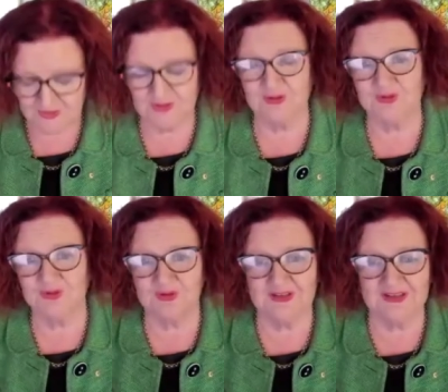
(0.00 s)
two,
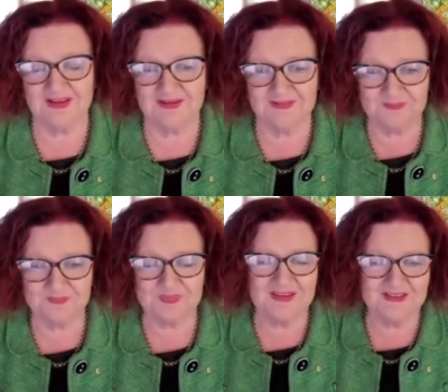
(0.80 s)
three. And
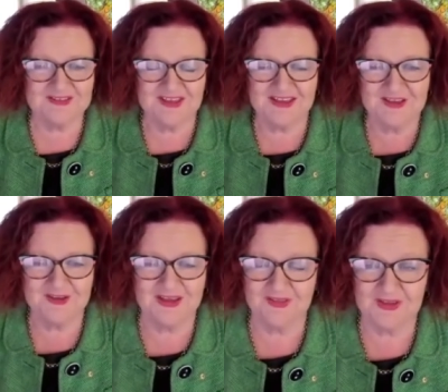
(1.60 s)
yes, thank you,
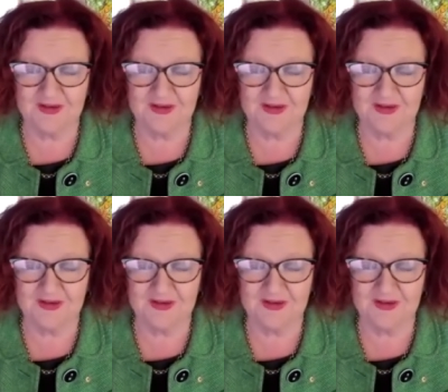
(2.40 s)
Cathy.